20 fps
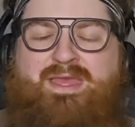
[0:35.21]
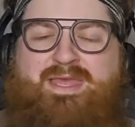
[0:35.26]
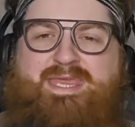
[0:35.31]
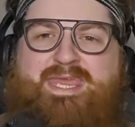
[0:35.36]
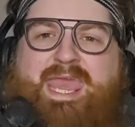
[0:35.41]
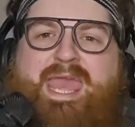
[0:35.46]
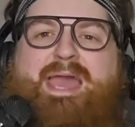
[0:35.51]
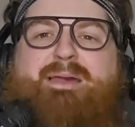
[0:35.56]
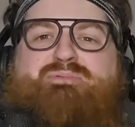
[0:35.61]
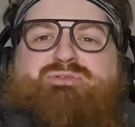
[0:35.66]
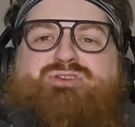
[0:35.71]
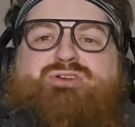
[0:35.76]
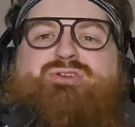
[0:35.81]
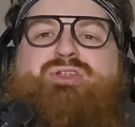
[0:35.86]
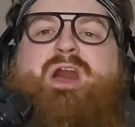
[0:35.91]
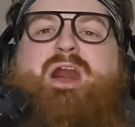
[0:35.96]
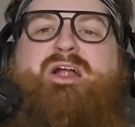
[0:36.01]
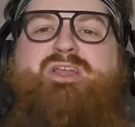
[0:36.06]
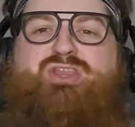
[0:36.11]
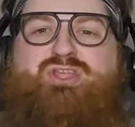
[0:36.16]
Caps are
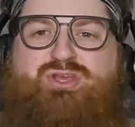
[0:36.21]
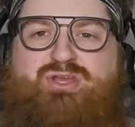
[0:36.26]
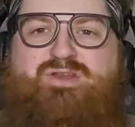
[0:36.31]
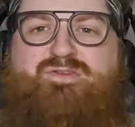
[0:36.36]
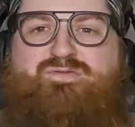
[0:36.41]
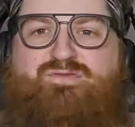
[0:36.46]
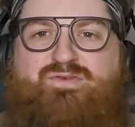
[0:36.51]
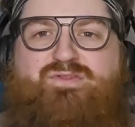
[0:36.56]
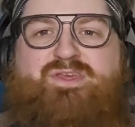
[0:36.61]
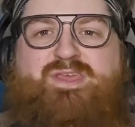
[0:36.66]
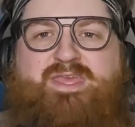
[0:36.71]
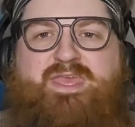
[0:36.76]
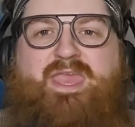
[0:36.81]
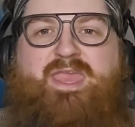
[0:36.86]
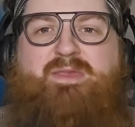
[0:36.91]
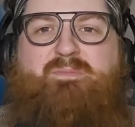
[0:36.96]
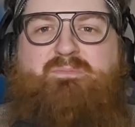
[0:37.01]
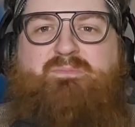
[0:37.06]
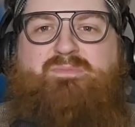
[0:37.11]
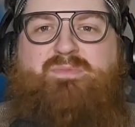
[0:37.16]
not good for the
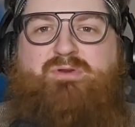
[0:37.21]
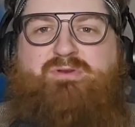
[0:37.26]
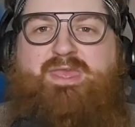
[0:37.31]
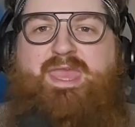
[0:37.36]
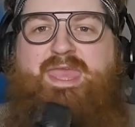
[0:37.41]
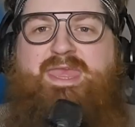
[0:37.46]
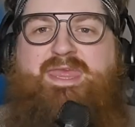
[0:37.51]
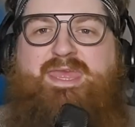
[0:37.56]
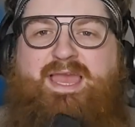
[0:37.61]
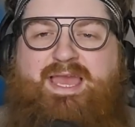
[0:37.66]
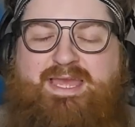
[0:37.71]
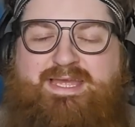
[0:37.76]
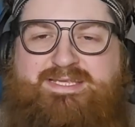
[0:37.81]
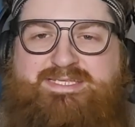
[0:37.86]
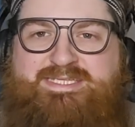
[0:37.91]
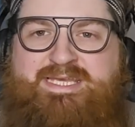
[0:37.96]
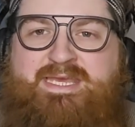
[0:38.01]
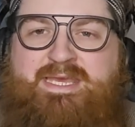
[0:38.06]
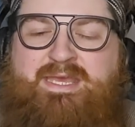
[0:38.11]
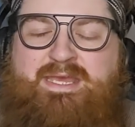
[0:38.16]
game, okay,
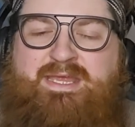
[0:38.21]
guys?